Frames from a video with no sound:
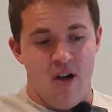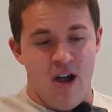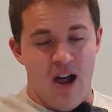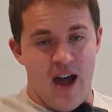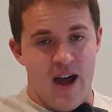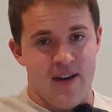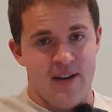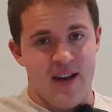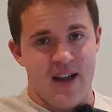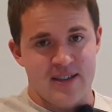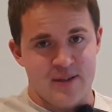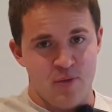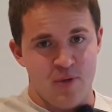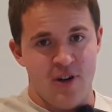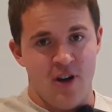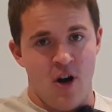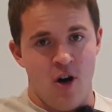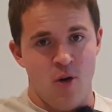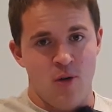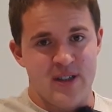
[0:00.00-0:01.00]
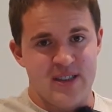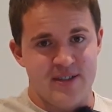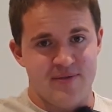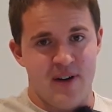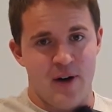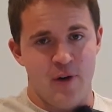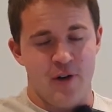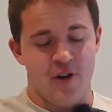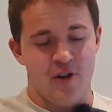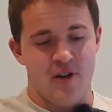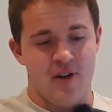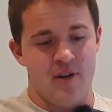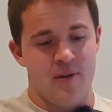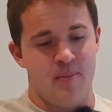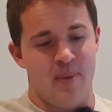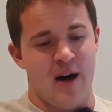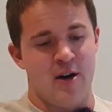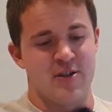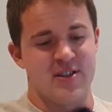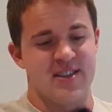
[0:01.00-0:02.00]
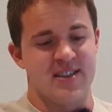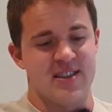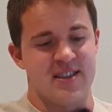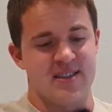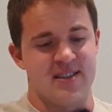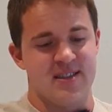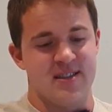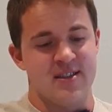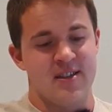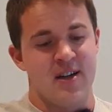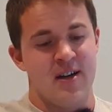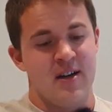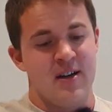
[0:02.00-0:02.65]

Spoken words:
And as we know, he's very good in the power stairs.